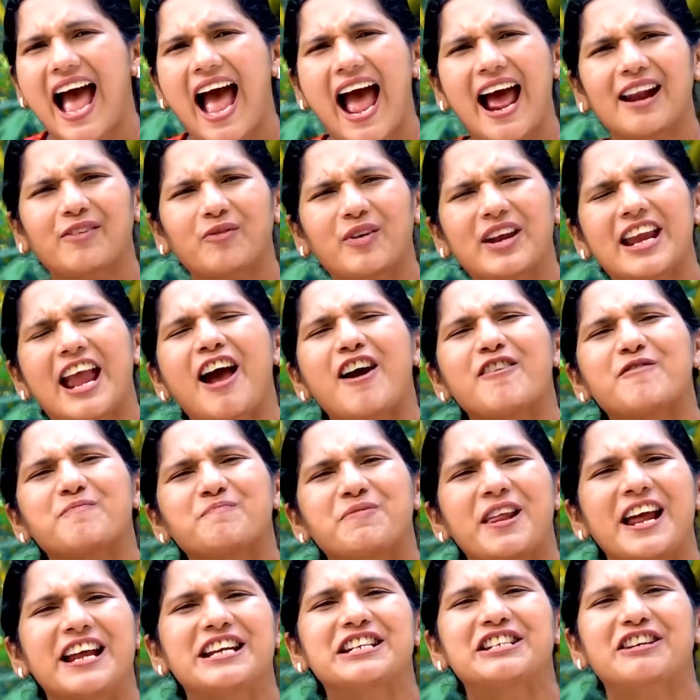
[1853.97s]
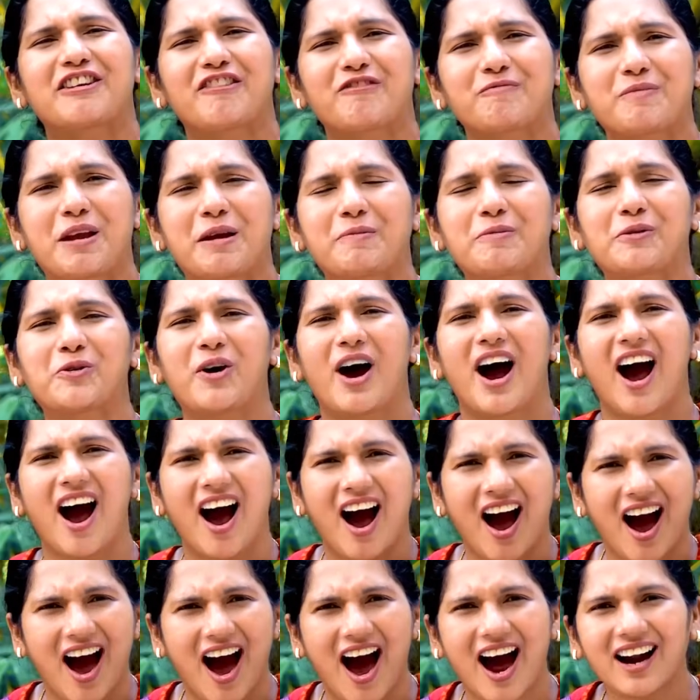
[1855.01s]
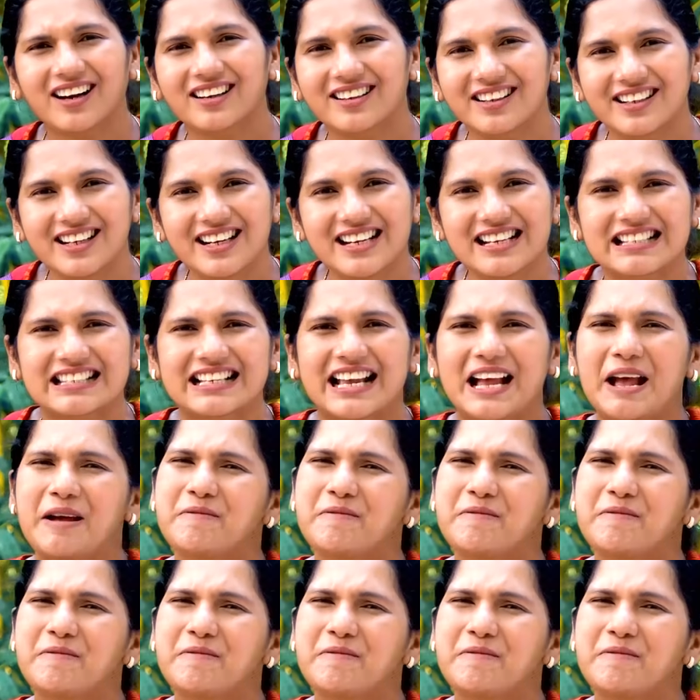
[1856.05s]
And we have plenty of people who are heartless,